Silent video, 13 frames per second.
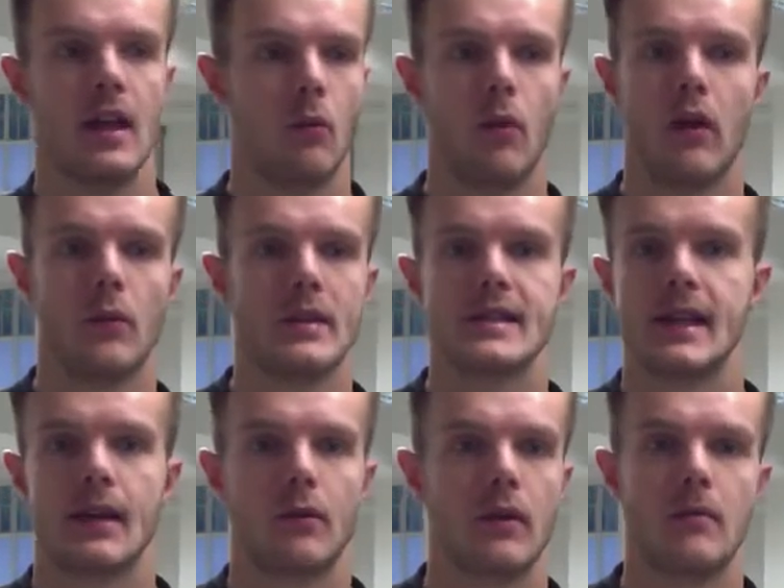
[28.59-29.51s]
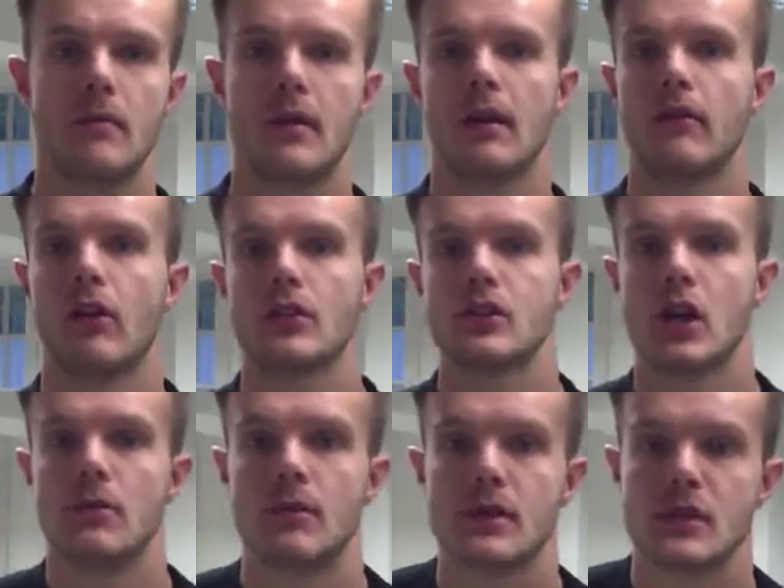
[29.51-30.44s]
Where are we today? We're in the middle of
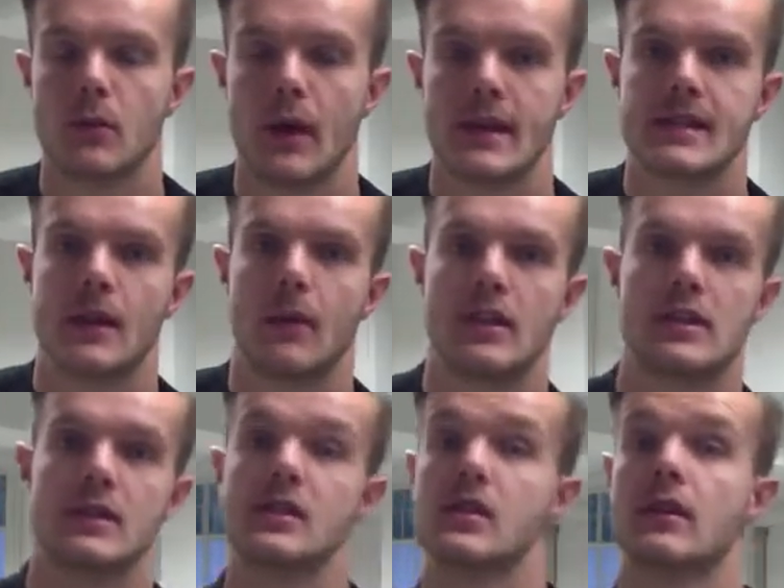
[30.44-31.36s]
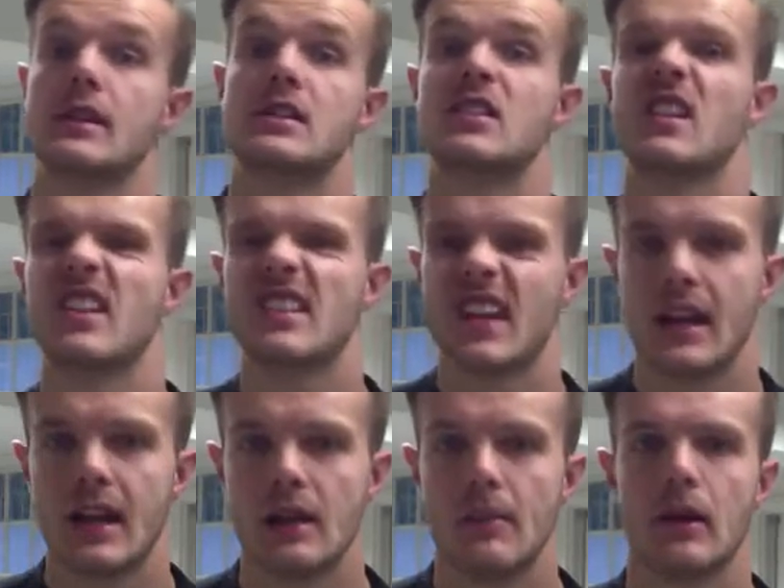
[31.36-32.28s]
October somewhere, so actually it's starting to turn out, it's getting a
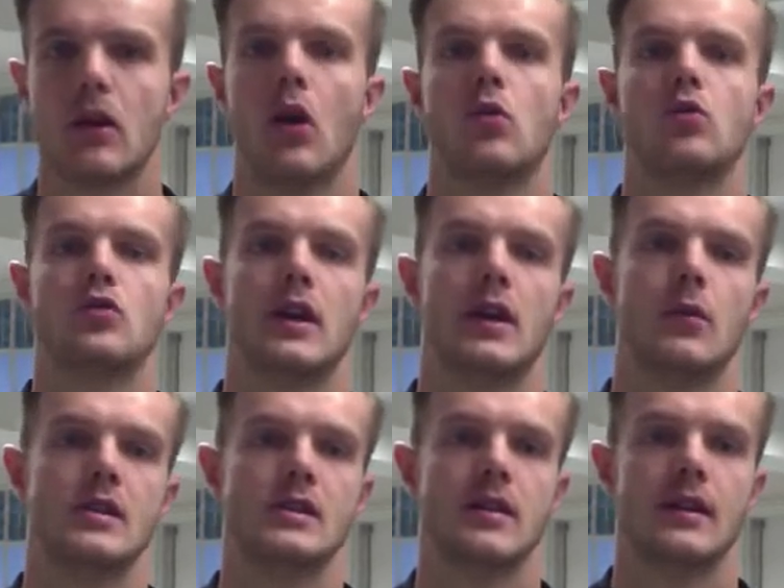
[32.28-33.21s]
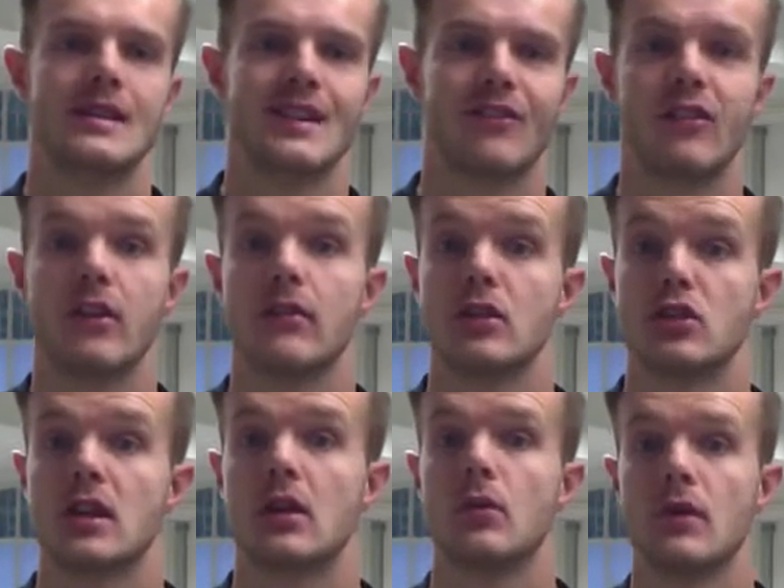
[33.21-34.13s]
little bit colder, we're starting to feel the
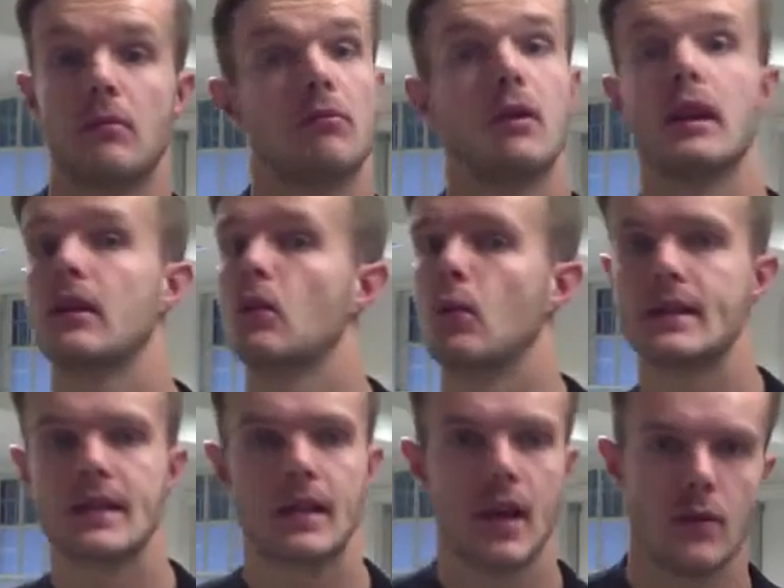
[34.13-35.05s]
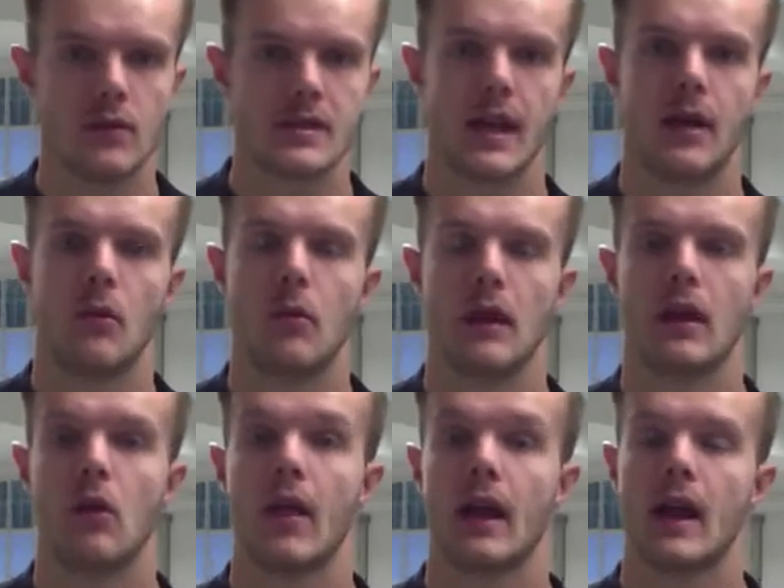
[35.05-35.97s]
chill, we're bringing the winter coats out, we're
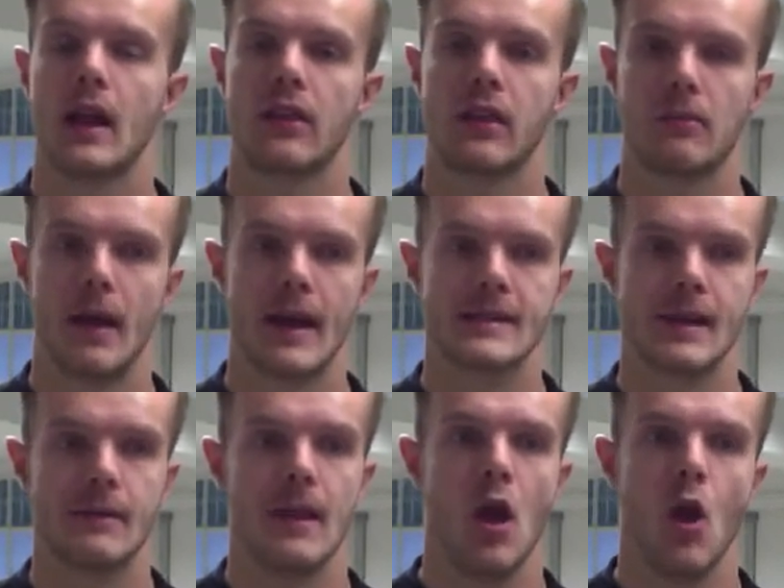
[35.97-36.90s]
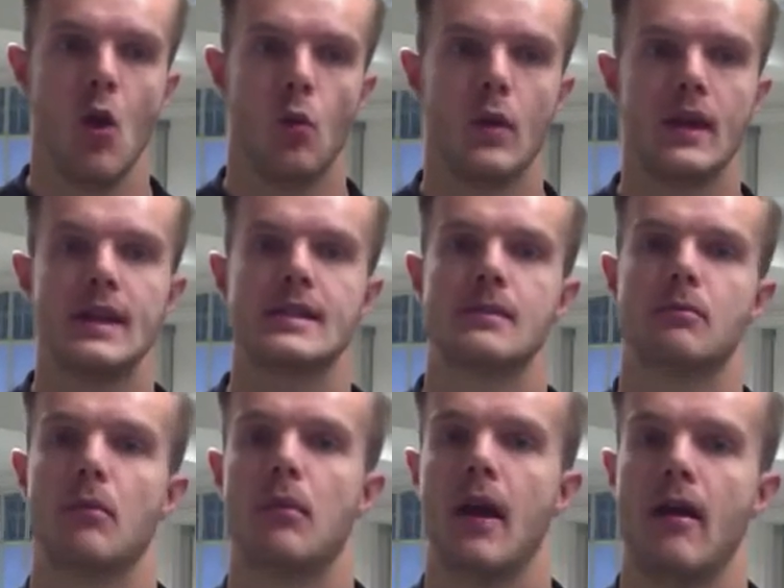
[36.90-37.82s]
bringing all that kind of thing back. So we need to
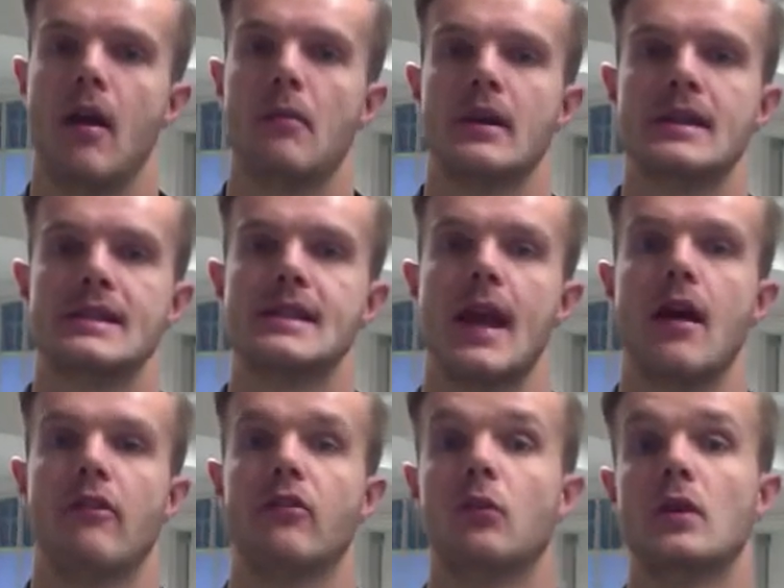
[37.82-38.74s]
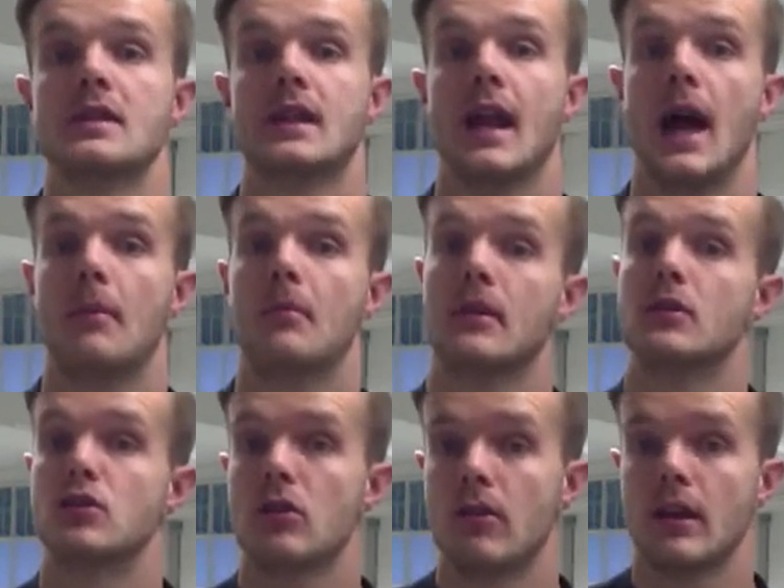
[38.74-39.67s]
prepare our bodies now for what's going to happen
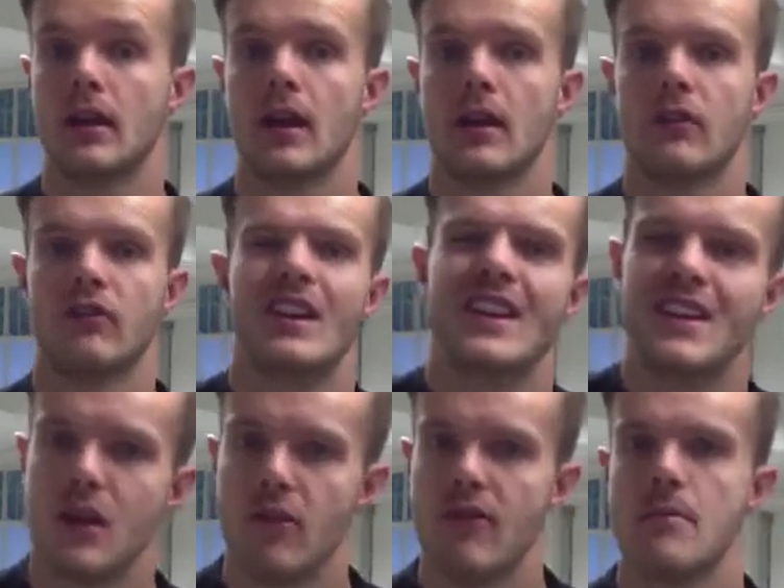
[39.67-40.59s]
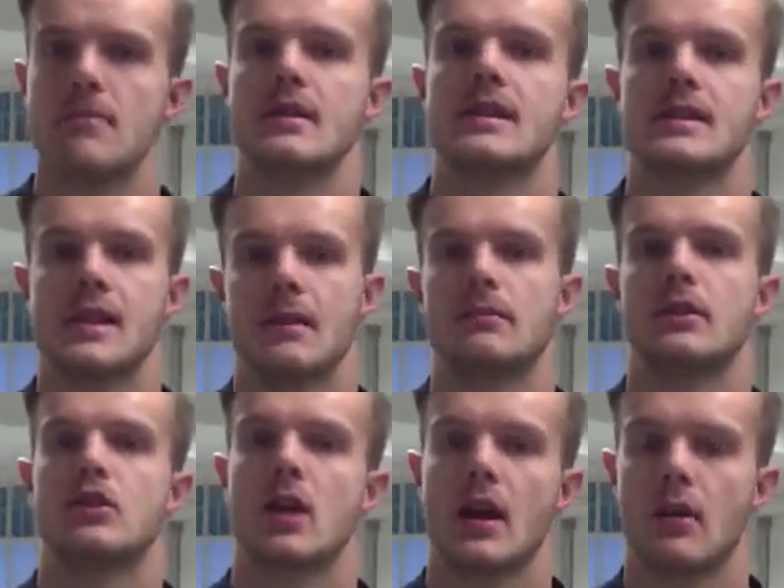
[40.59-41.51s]
during kind of November, December,
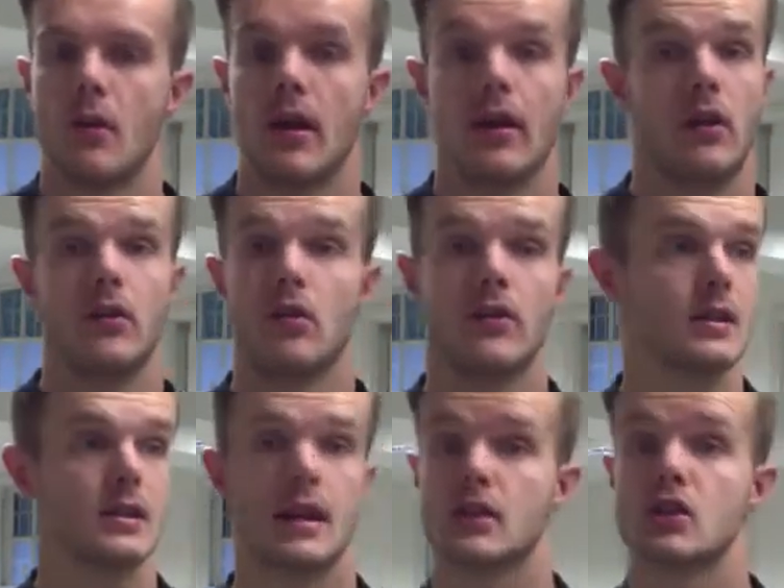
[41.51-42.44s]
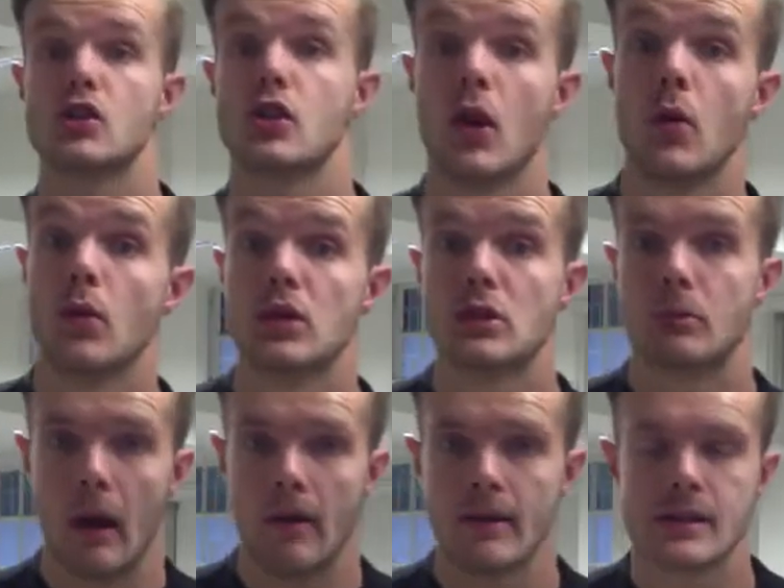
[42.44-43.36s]
January, and all this kind of snow, which is
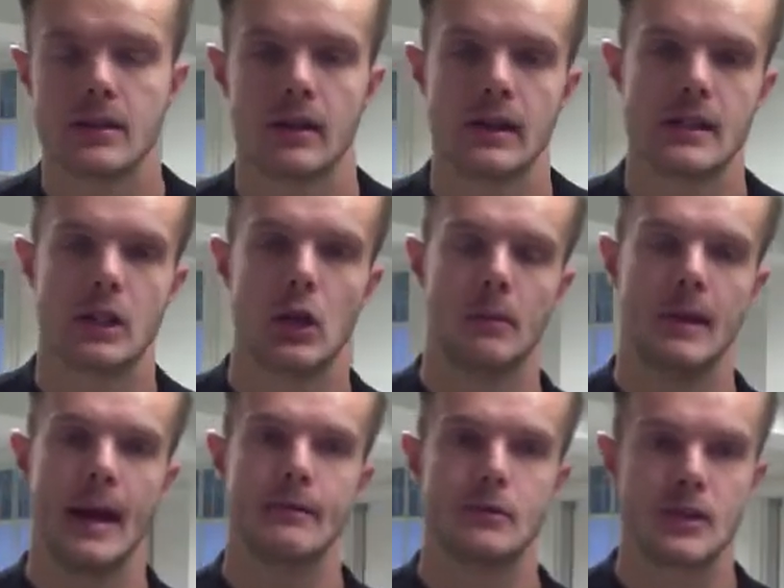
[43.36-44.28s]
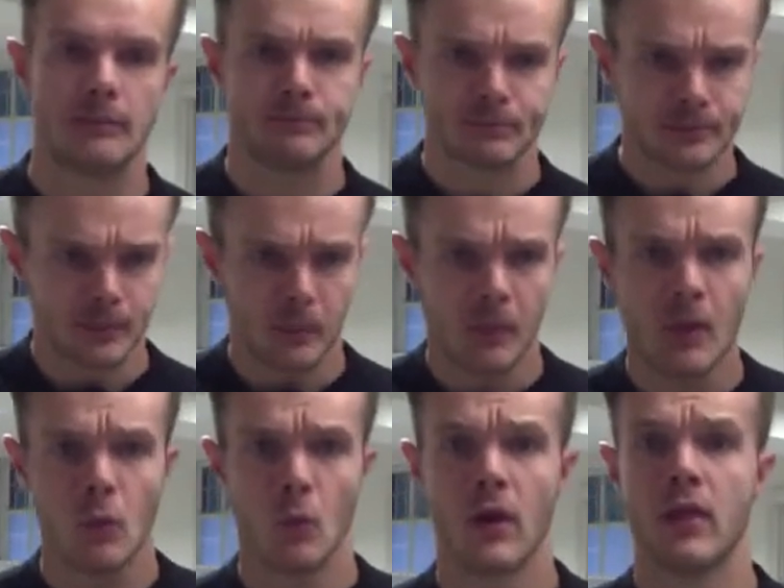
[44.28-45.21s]
apparently starting to come down. So
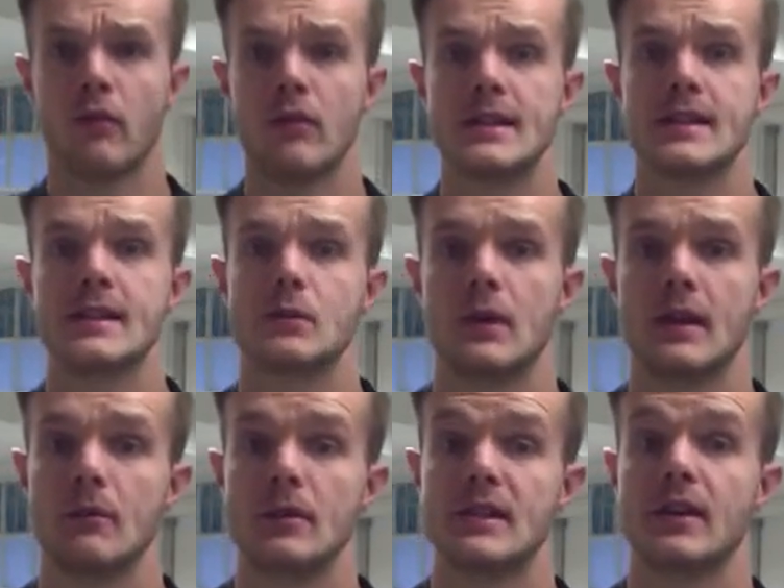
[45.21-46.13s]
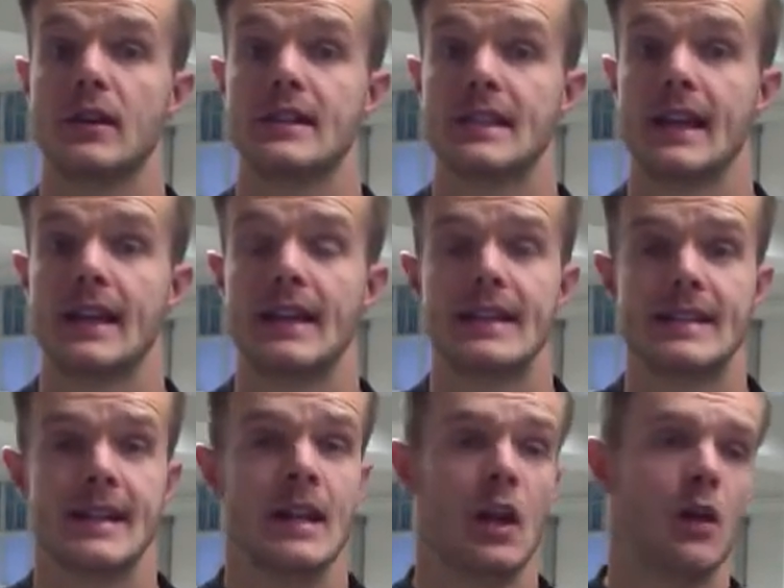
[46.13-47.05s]
one of the reasons we start to get ill is
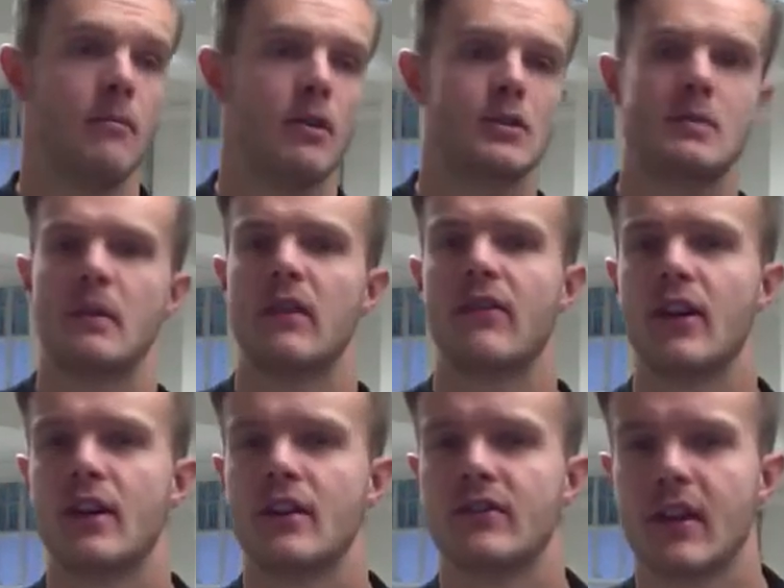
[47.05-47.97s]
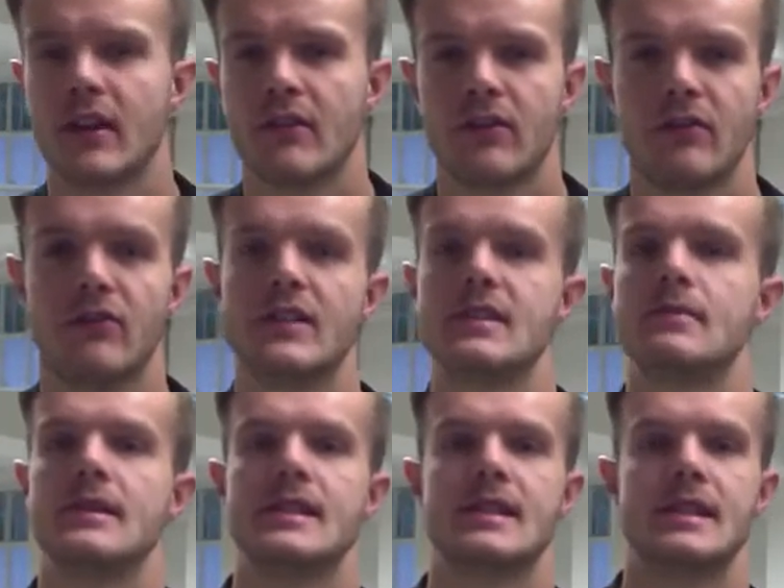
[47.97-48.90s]
most people have heard of kind of
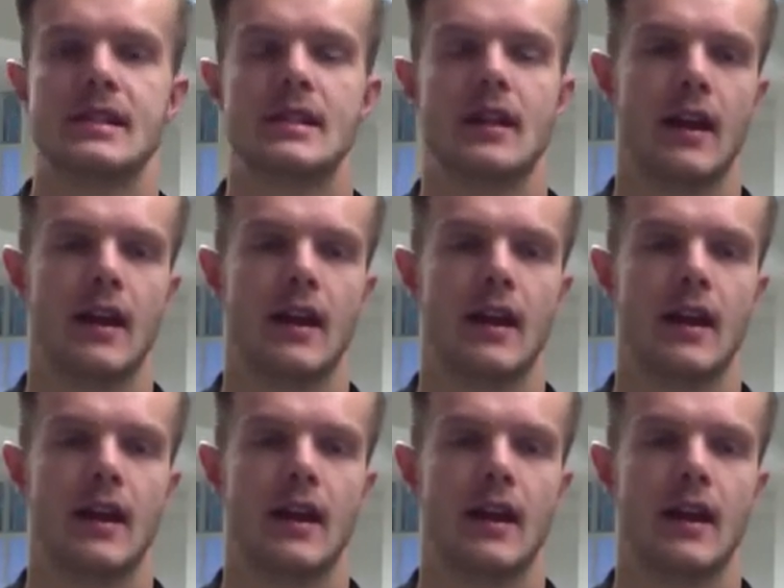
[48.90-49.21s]
vitamin C,